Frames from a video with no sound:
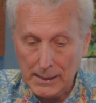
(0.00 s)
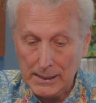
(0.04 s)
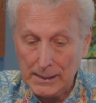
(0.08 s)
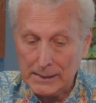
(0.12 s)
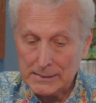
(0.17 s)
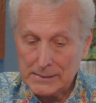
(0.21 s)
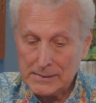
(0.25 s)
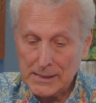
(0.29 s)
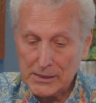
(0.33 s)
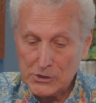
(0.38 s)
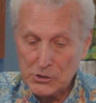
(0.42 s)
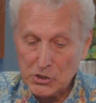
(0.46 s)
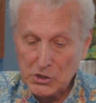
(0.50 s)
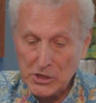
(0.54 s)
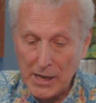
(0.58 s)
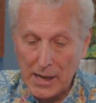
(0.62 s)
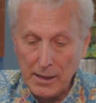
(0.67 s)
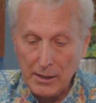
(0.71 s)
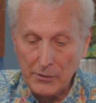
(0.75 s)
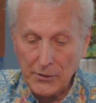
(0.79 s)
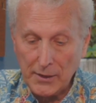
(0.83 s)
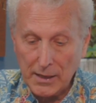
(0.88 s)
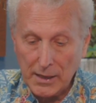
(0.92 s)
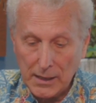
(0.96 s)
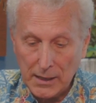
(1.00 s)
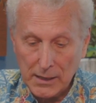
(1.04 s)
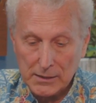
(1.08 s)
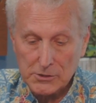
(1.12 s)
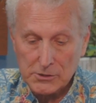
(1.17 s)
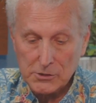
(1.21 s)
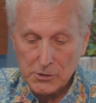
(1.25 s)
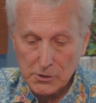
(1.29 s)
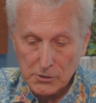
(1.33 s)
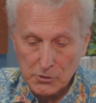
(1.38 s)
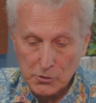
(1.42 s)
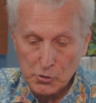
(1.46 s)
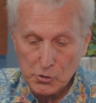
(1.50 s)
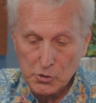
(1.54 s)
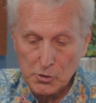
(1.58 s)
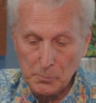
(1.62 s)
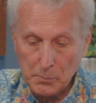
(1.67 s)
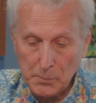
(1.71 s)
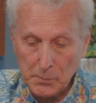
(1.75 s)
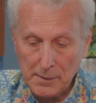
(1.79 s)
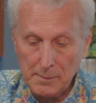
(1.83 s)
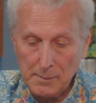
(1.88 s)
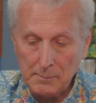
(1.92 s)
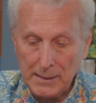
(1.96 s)
It says, shall the Constitution
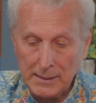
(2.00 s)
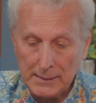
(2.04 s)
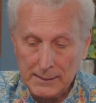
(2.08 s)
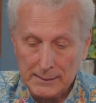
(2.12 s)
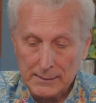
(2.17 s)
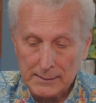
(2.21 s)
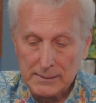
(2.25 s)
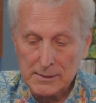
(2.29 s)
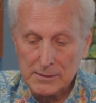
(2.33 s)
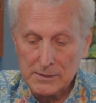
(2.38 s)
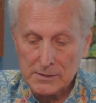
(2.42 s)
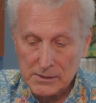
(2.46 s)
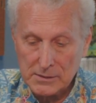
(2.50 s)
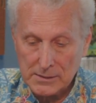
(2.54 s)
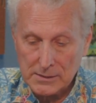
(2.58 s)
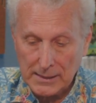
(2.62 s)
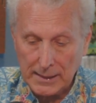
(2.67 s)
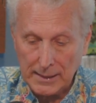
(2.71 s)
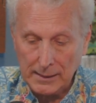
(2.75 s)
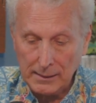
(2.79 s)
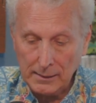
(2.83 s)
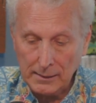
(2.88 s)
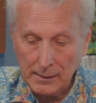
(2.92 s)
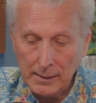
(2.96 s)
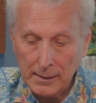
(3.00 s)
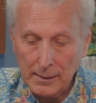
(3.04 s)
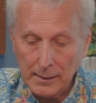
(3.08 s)
be amended to state